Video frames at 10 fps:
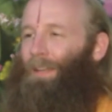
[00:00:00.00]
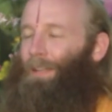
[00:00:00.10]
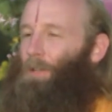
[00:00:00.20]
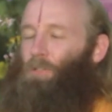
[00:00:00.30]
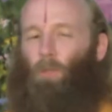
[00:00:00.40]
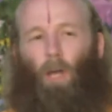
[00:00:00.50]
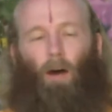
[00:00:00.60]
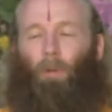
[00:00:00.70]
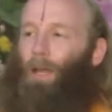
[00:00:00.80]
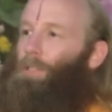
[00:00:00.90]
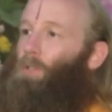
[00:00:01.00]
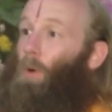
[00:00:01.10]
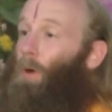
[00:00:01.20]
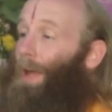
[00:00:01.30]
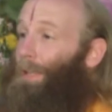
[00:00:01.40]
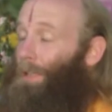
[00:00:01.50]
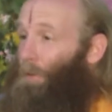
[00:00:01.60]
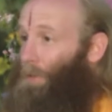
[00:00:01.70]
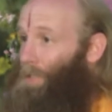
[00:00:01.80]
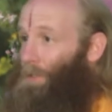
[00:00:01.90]
Now Sudama has no
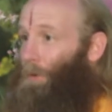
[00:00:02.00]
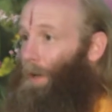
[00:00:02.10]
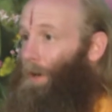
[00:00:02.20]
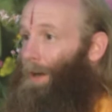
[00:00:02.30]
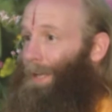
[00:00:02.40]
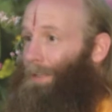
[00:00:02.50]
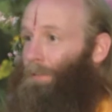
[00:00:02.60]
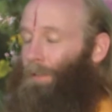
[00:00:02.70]
idea what's going on.